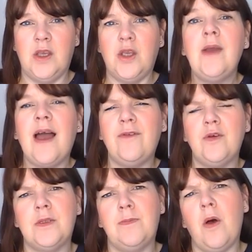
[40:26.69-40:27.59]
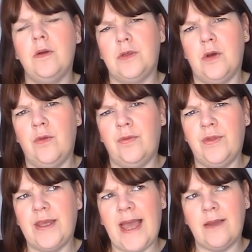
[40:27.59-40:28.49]
You have your spot on
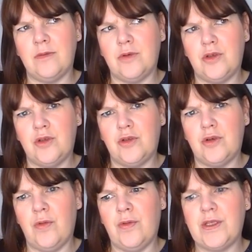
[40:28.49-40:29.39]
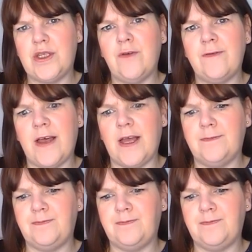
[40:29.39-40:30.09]
the couch, on the sofa.